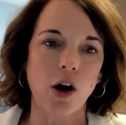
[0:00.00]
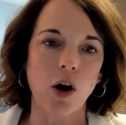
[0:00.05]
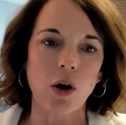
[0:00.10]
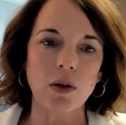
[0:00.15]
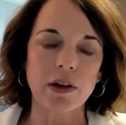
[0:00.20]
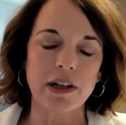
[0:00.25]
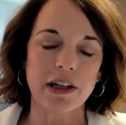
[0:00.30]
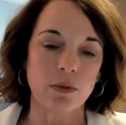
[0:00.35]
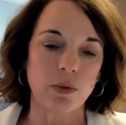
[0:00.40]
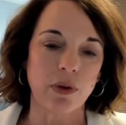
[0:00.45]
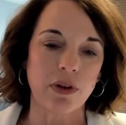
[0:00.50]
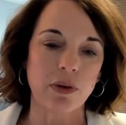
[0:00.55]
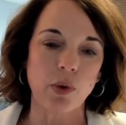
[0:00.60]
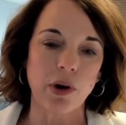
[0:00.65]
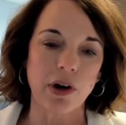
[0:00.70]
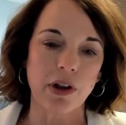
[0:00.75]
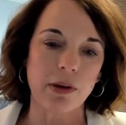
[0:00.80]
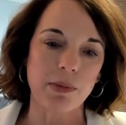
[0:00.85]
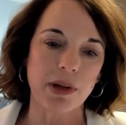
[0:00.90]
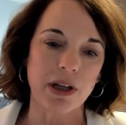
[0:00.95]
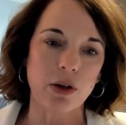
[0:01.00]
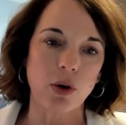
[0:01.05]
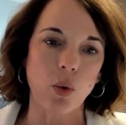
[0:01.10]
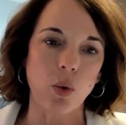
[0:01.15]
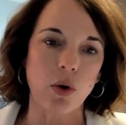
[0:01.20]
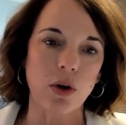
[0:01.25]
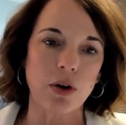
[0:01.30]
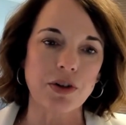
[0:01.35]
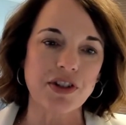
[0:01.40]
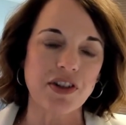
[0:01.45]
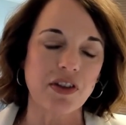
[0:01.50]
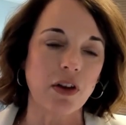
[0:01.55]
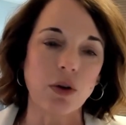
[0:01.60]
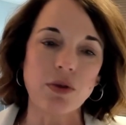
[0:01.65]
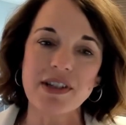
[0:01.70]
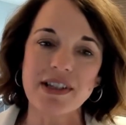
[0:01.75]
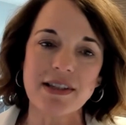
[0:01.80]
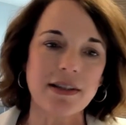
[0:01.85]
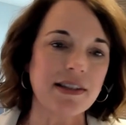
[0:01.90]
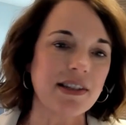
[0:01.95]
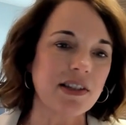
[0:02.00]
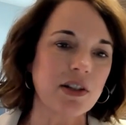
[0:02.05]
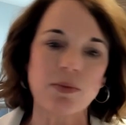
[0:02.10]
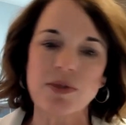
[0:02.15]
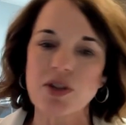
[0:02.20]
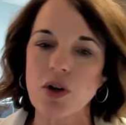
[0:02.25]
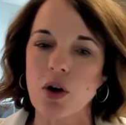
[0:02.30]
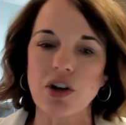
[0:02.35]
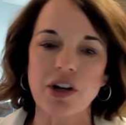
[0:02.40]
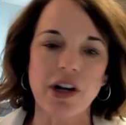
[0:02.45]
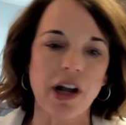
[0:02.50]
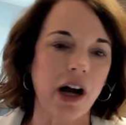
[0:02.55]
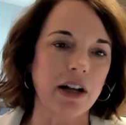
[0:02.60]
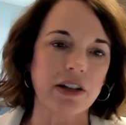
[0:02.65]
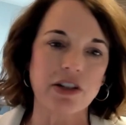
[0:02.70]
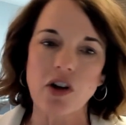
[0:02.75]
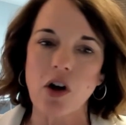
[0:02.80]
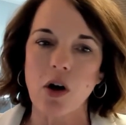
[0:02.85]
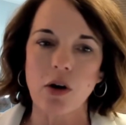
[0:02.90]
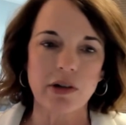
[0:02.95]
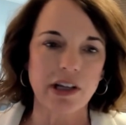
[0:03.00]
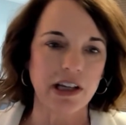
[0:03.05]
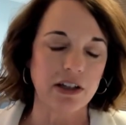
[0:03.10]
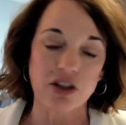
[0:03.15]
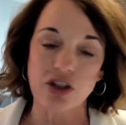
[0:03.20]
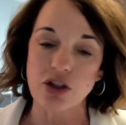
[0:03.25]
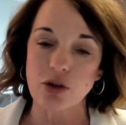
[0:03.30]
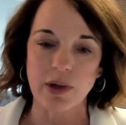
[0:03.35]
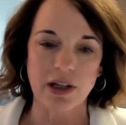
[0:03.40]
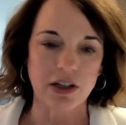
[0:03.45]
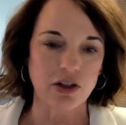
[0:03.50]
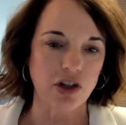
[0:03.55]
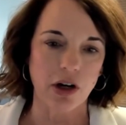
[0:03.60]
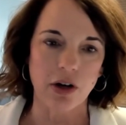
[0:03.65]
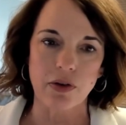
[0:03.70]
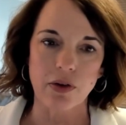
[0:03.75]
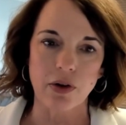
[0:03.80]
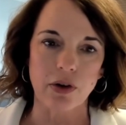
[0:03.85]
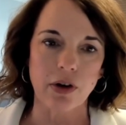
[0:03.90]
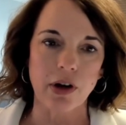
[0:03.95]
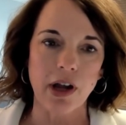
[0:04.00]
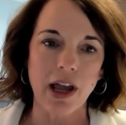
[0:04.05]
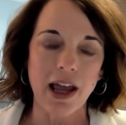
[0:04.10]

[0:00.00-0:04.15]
all in with one of the big cores, those systems are not talking to each other.